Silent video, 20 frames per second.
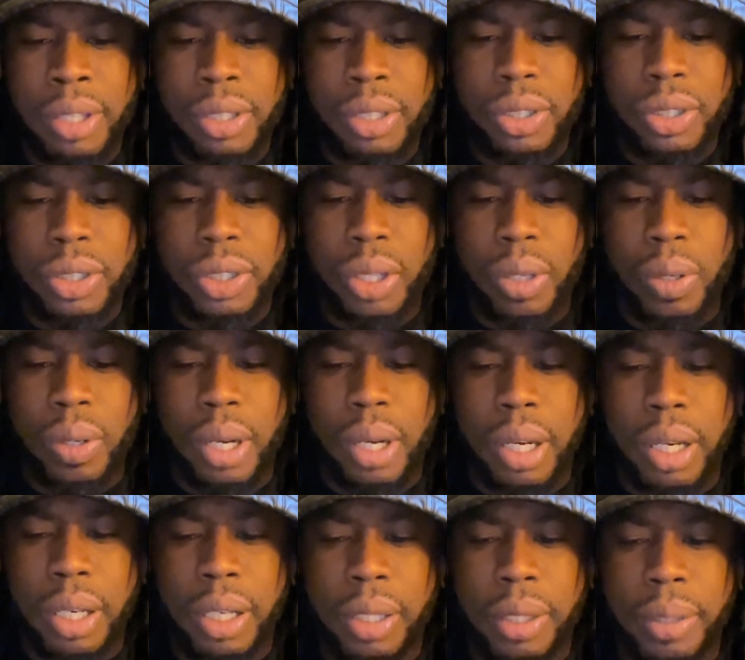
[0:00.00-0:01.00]

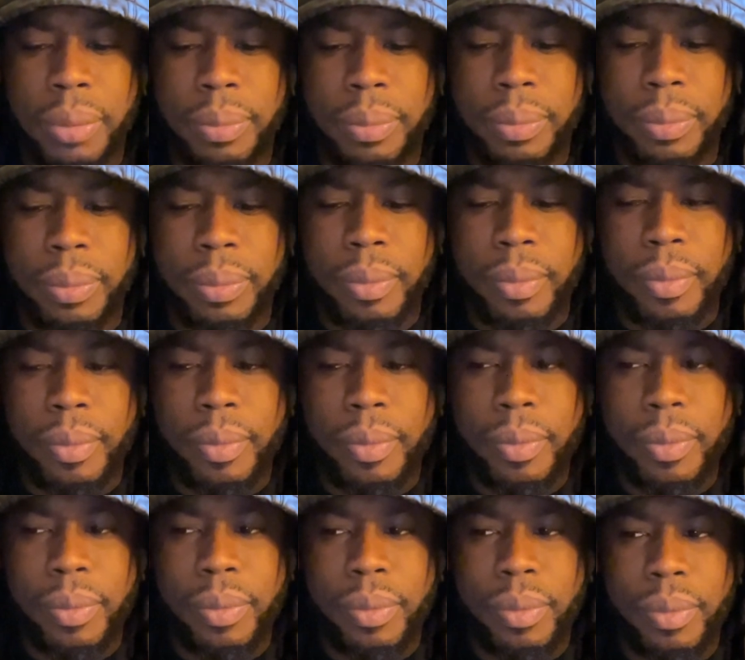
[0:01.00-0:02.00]
So,
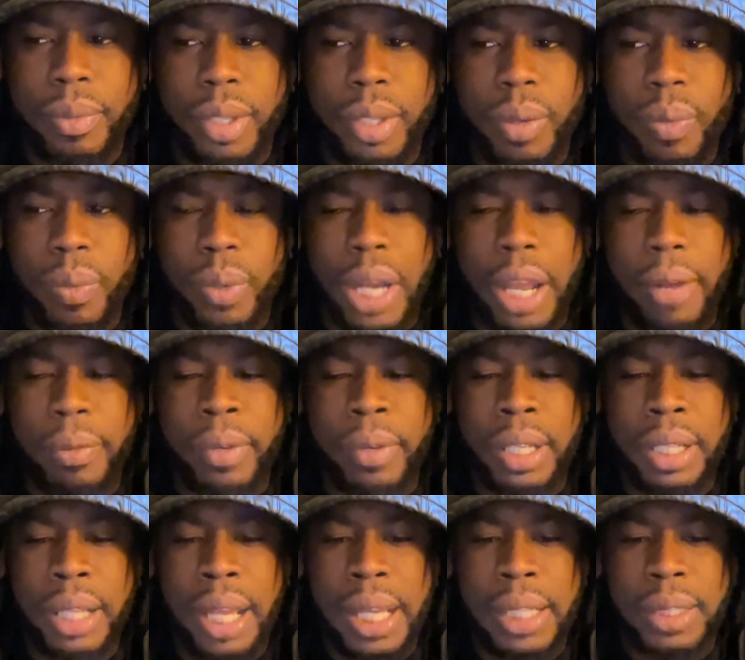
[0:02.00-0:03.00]
what I
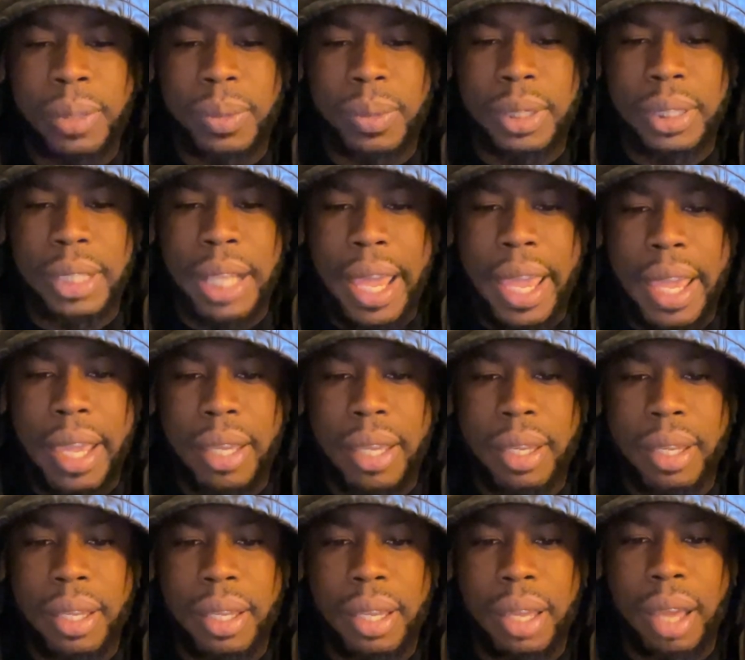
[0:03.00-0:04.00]
realized was, like,
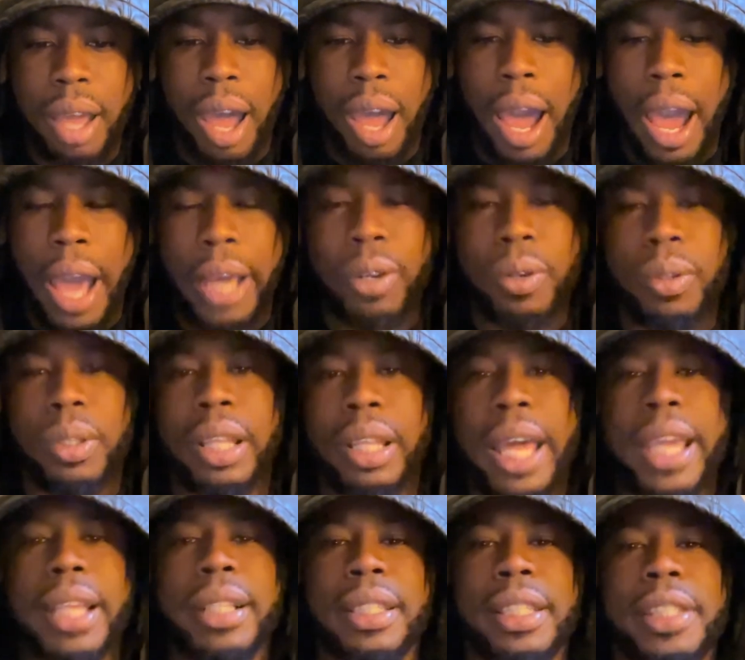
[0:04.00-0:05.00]
I don't
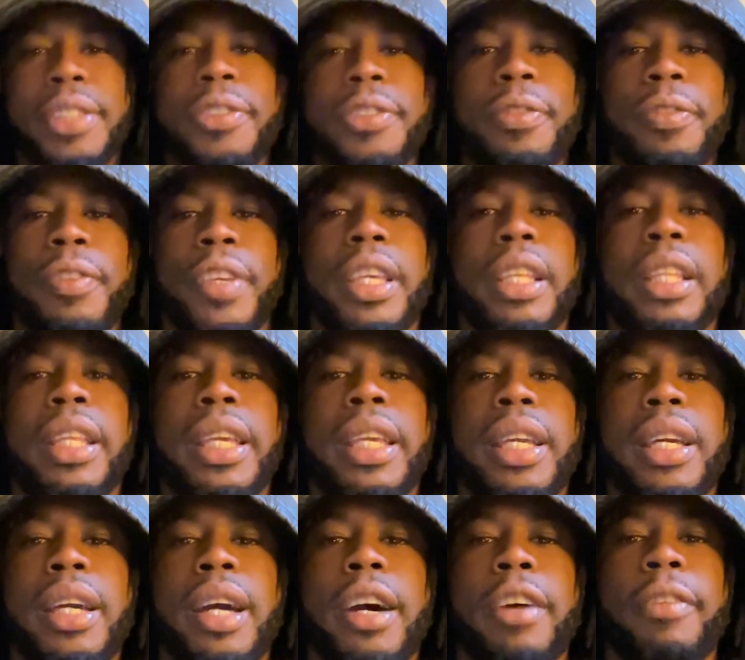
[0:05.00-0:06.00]
like this
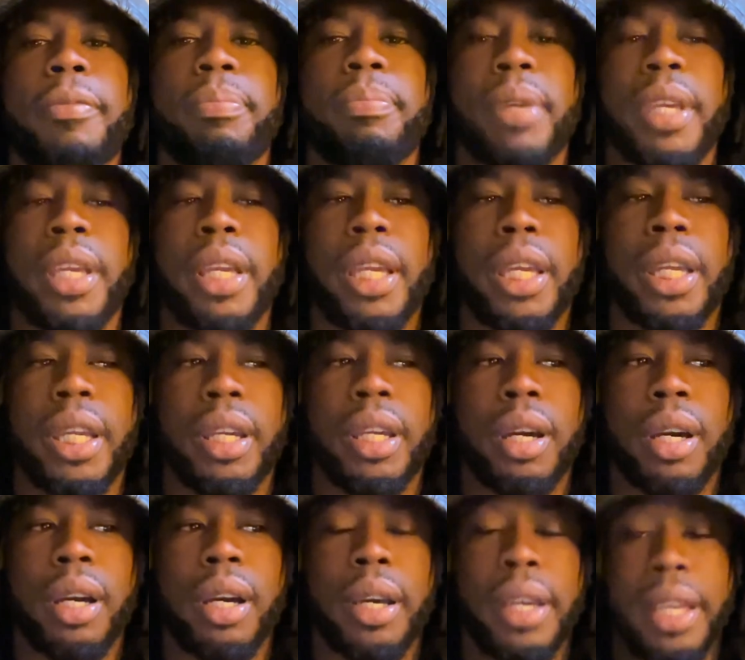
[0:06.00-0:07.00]
feeling of being
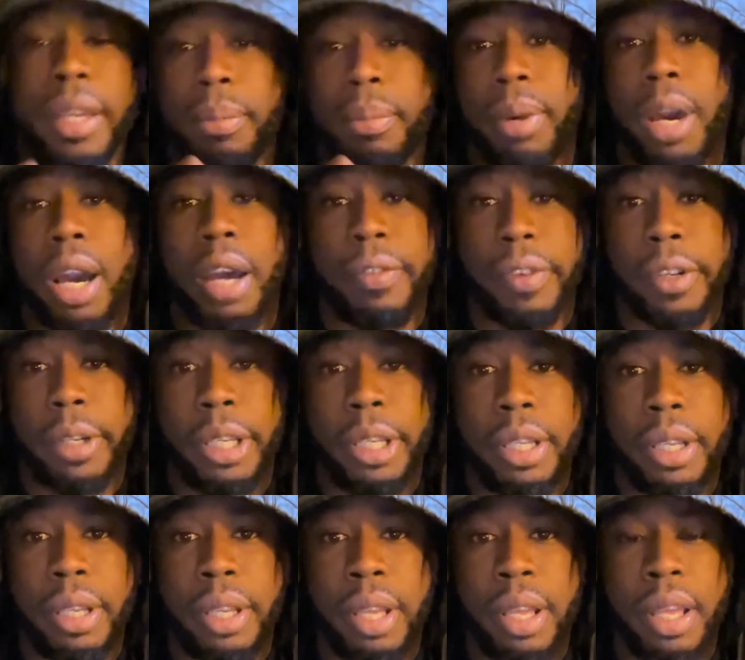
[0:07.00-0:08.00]
in
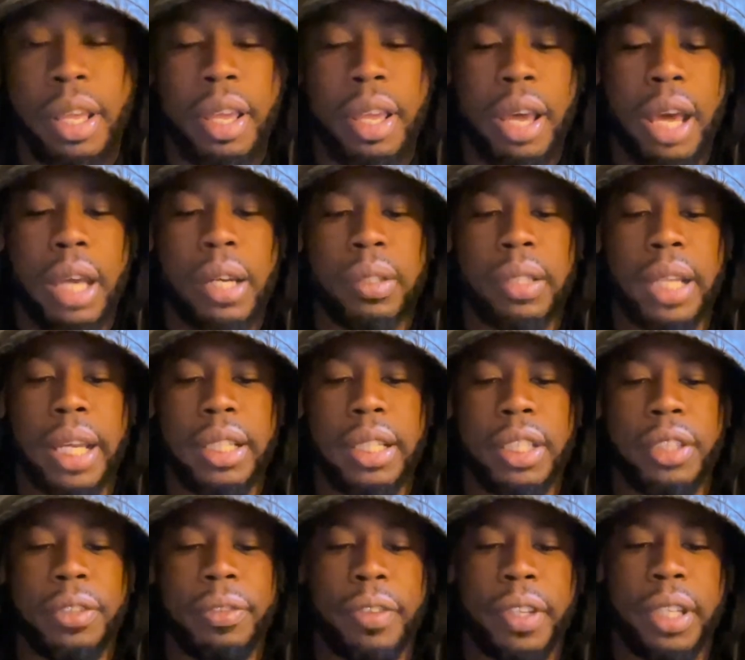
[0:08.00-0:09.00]
poverty. I don't like
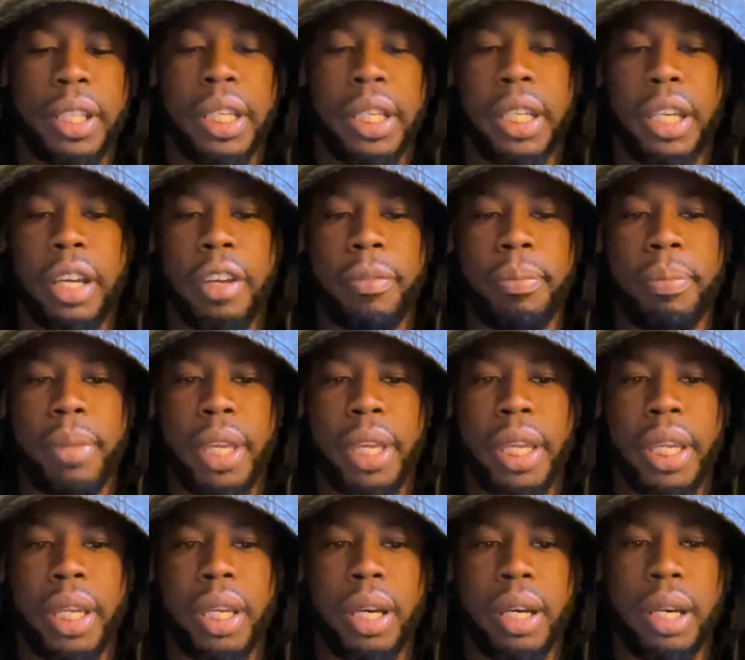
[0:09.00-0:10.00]
this feeling of
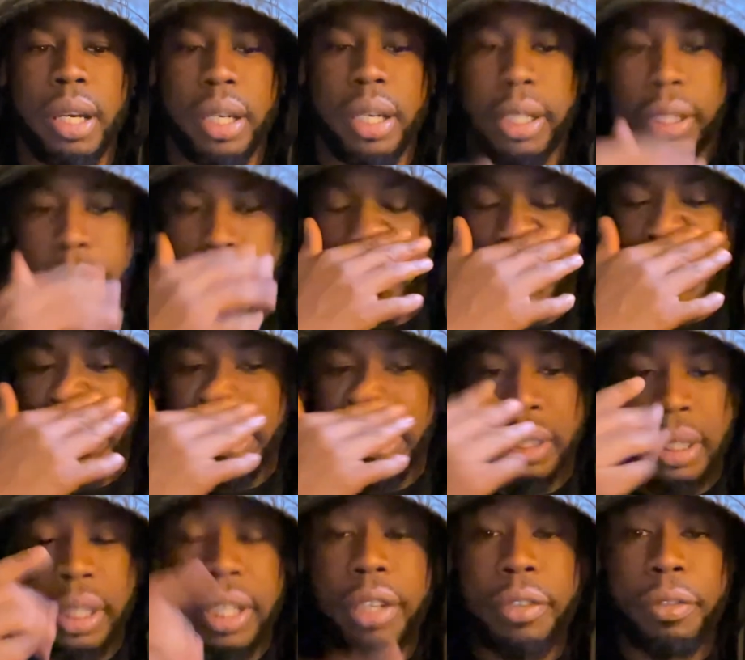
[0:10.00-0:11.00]
being
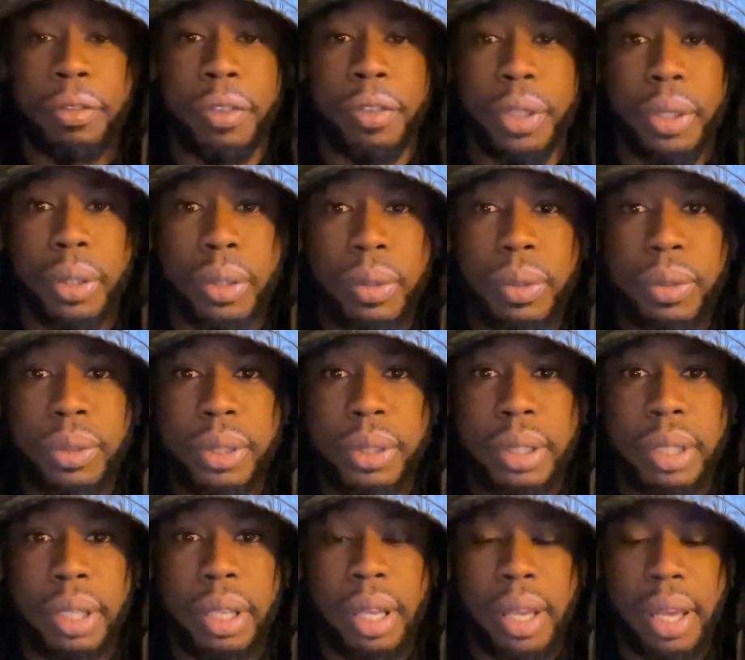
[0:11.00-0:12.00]
confused.
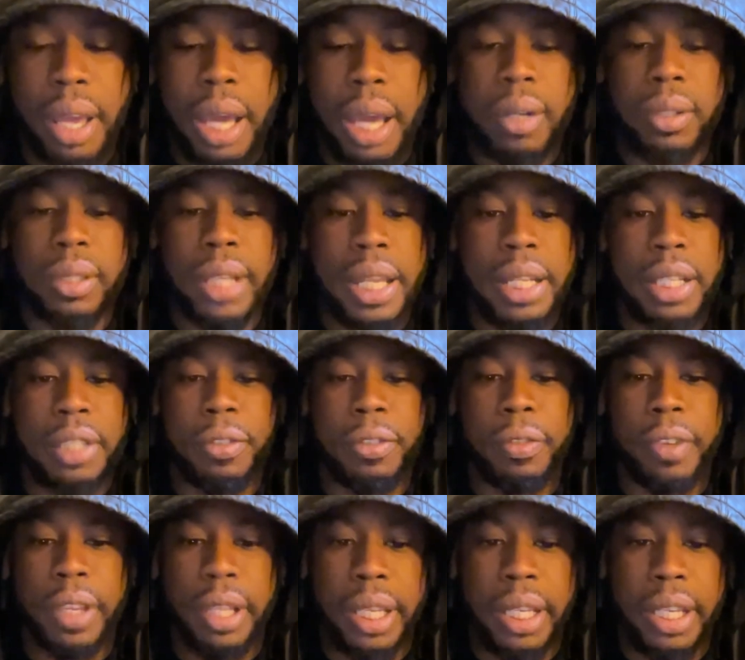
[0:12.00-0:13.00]
I don't like this
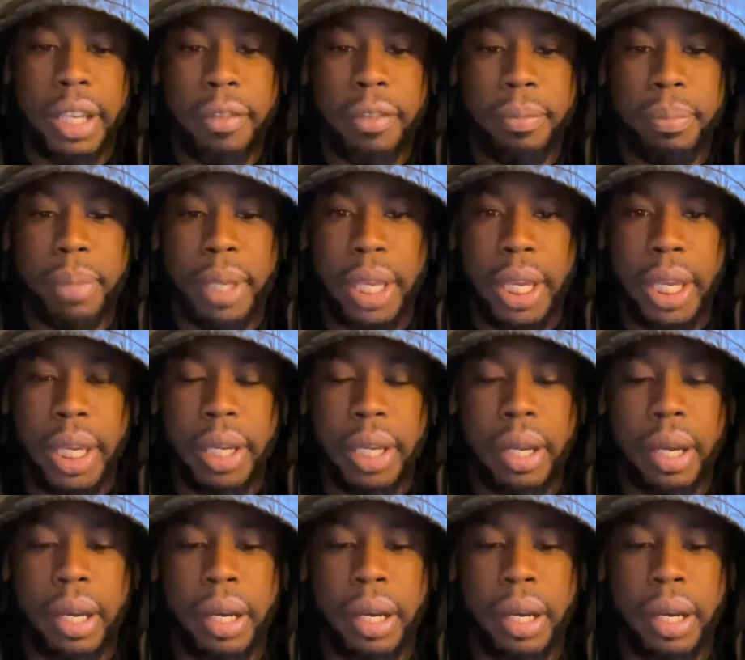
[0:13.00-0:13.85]
feeling of being...